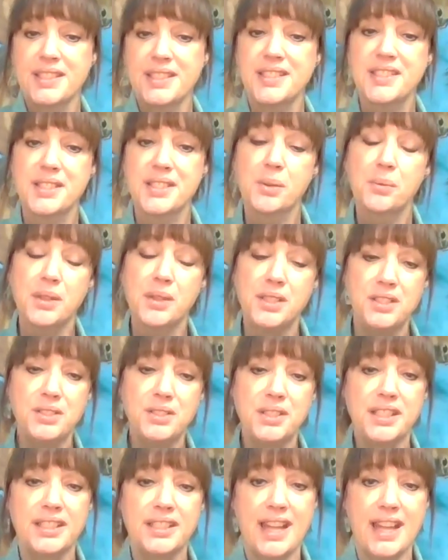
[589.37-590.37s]
And so when you
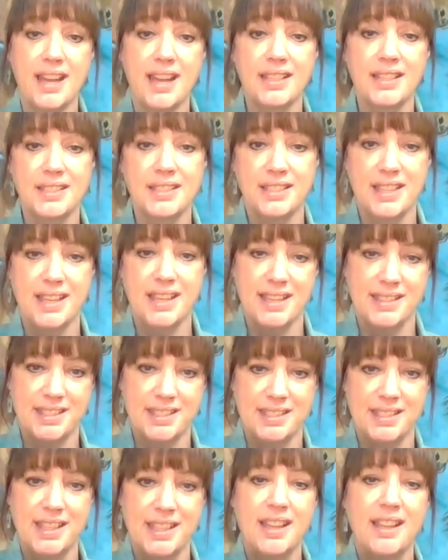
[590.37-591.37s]
can
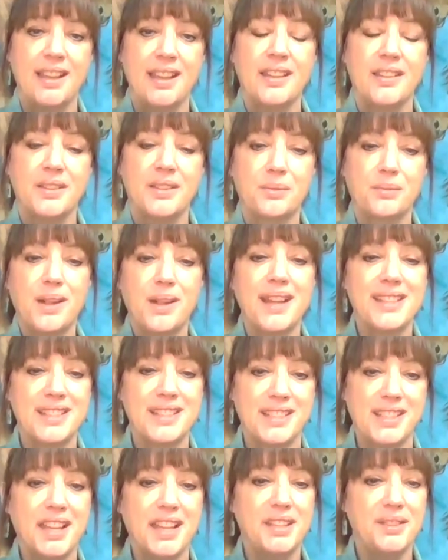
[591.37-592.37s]
access the right
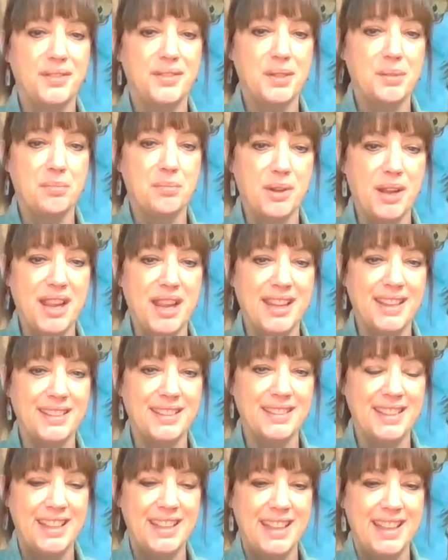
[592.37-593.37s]
side of your
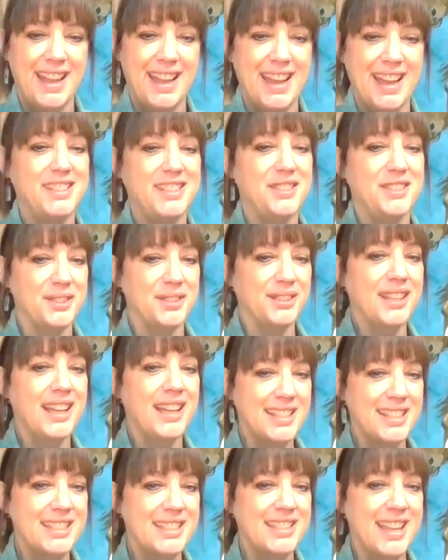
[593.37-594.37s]
brain and
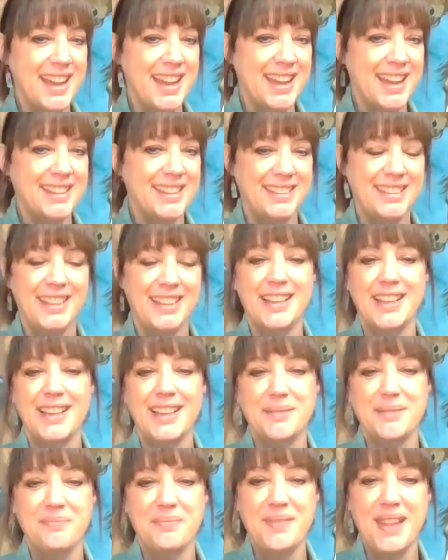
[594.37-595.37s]
utilize that
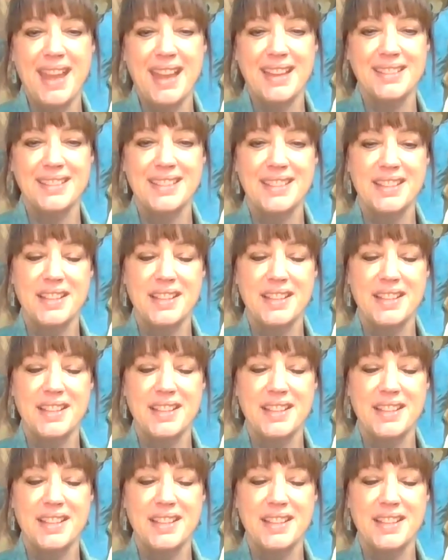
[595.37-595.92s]
um, and